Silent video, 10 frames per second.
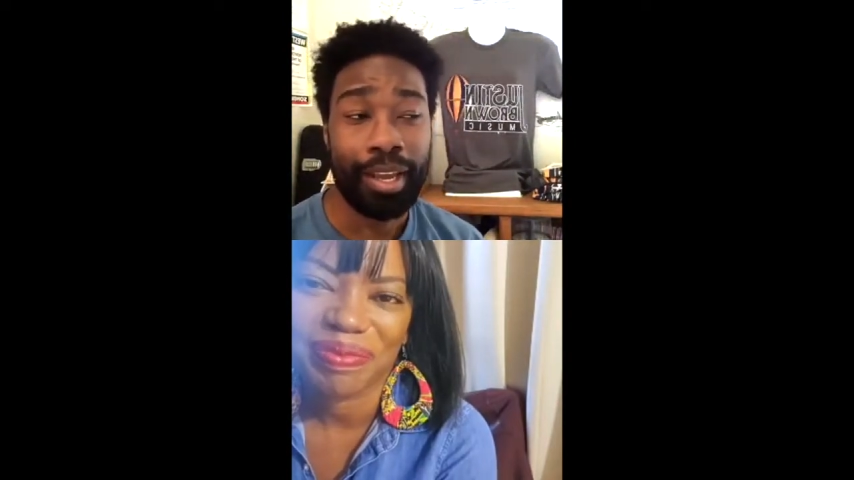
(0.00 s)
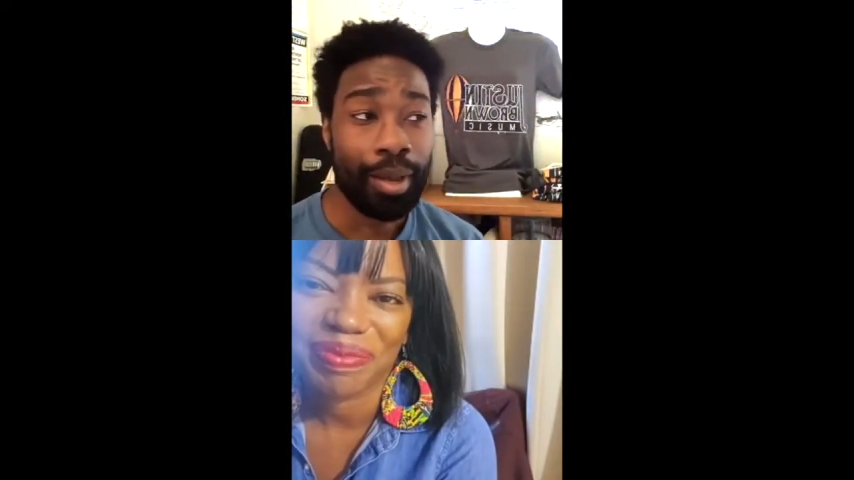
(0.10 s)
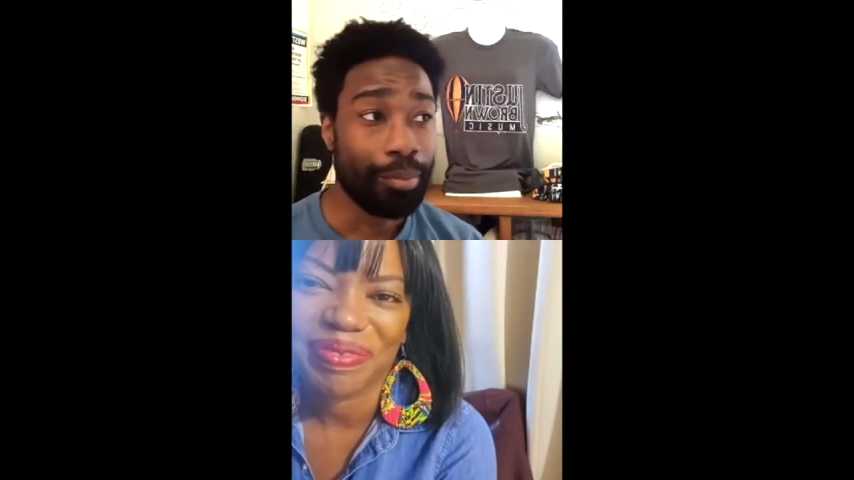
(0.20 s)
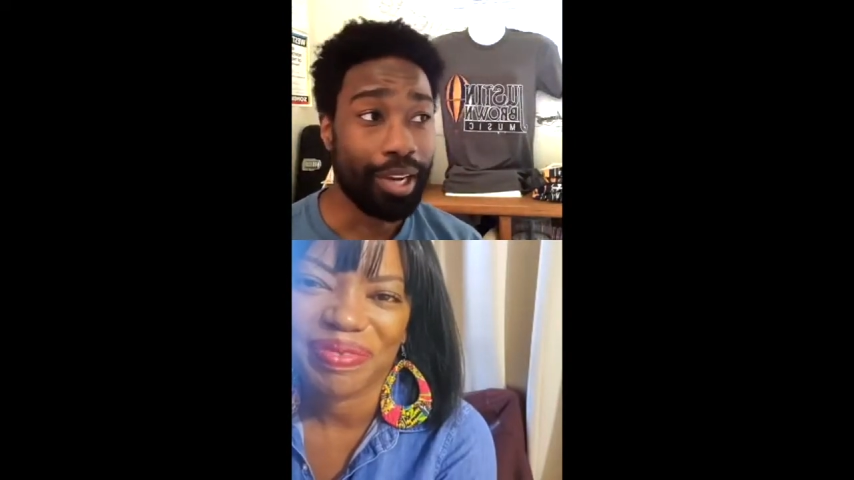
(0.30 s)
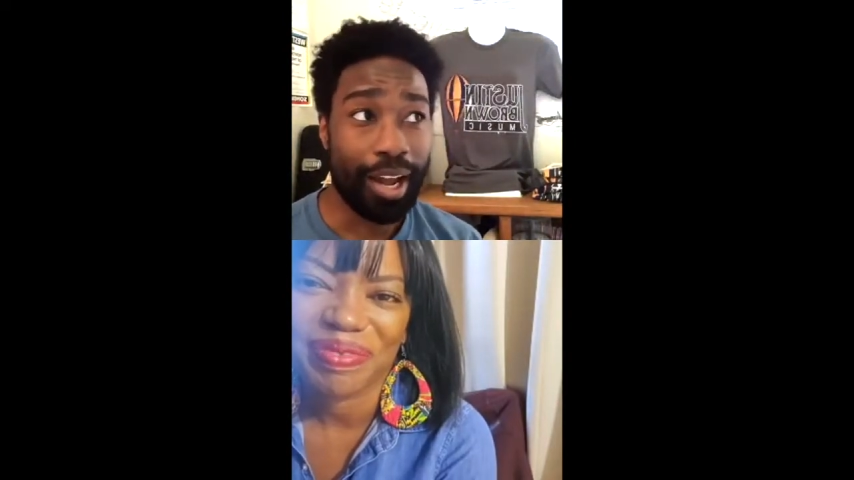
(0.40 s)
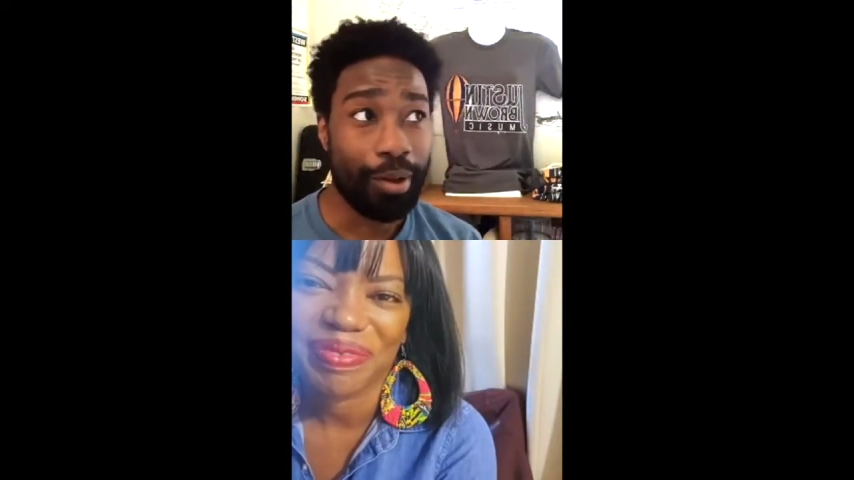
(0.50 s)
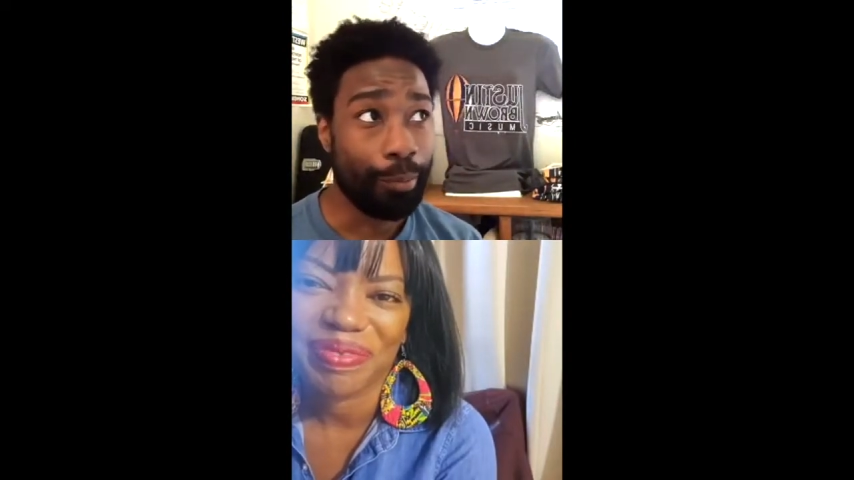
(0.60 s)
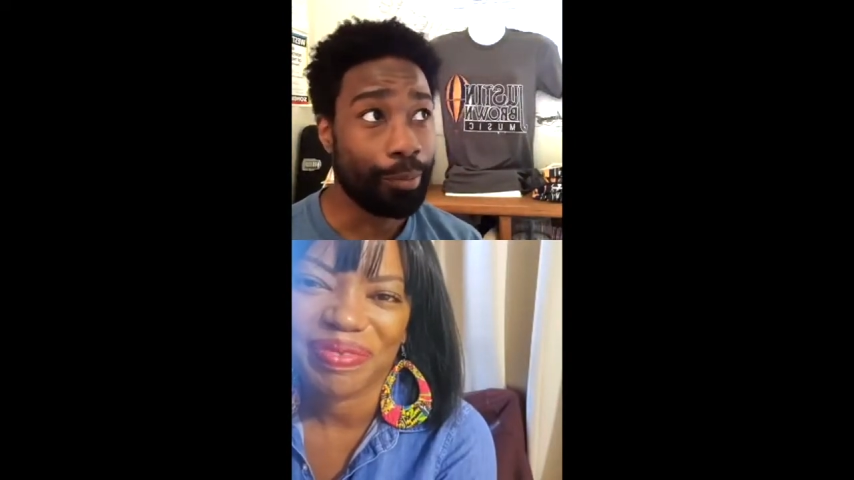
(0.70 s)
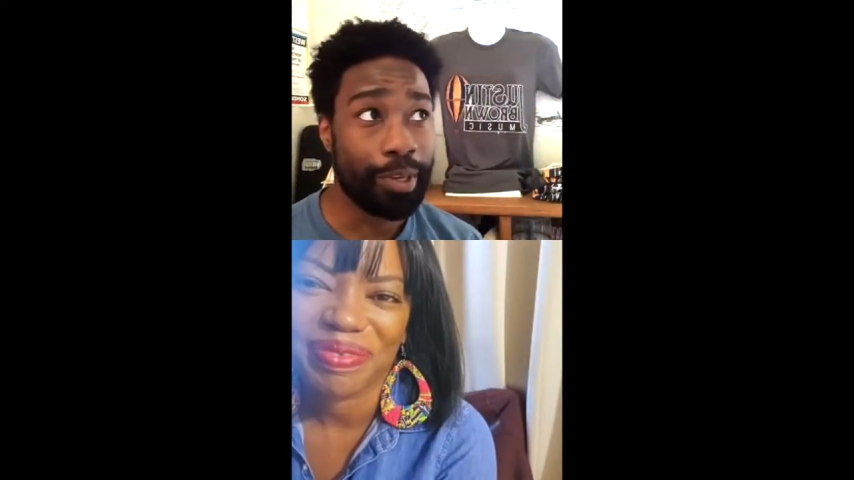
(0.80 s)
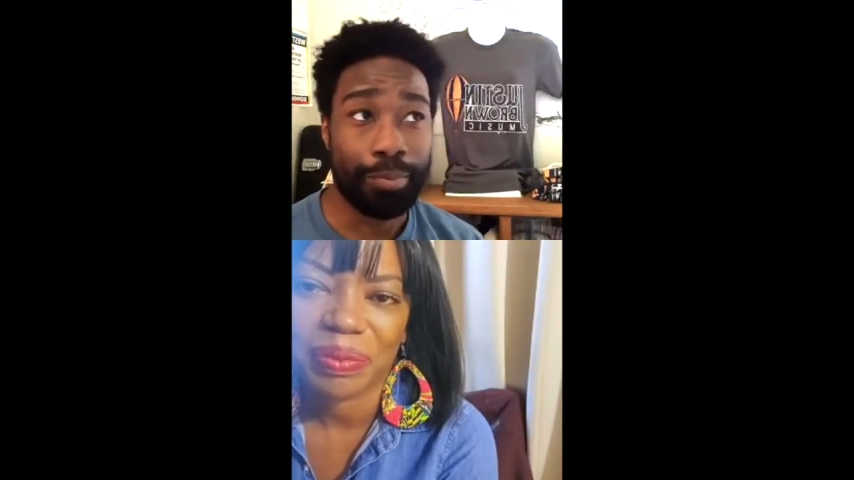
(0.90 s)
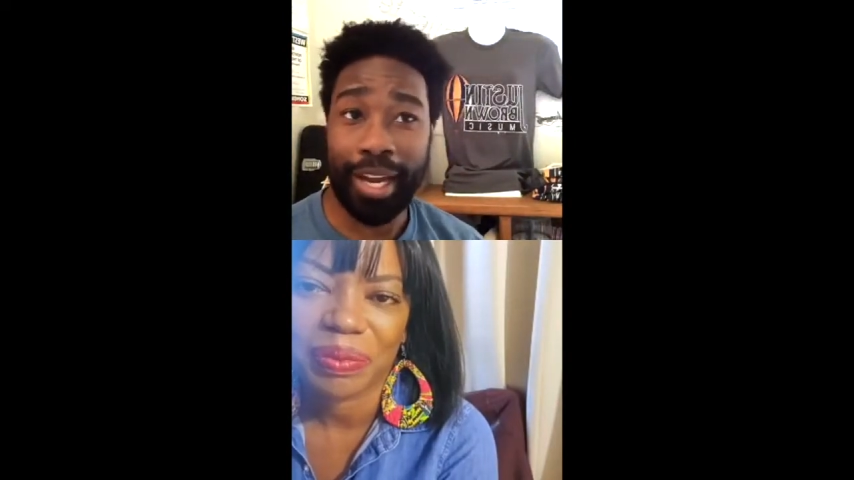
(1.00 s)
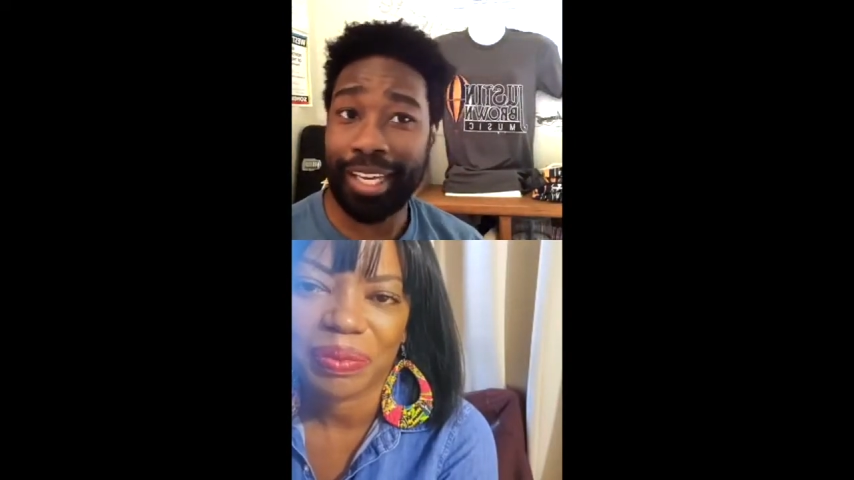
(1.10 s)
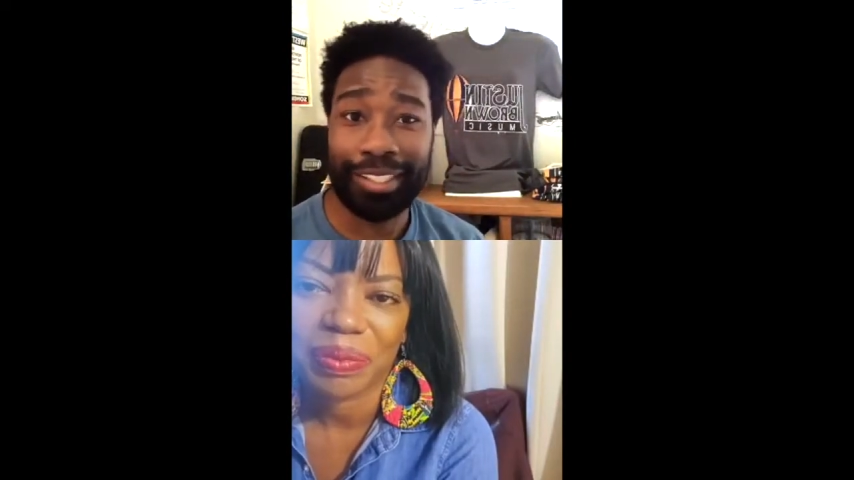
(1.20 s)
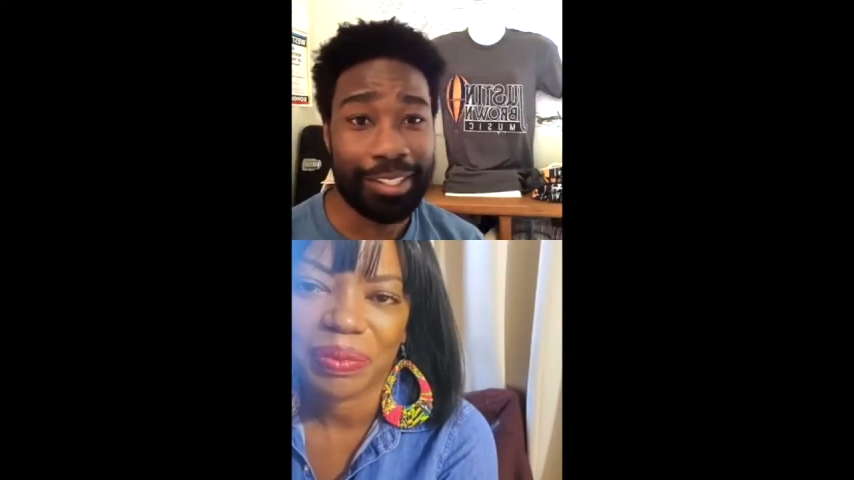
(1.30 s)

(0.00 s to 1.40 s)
but I've been buying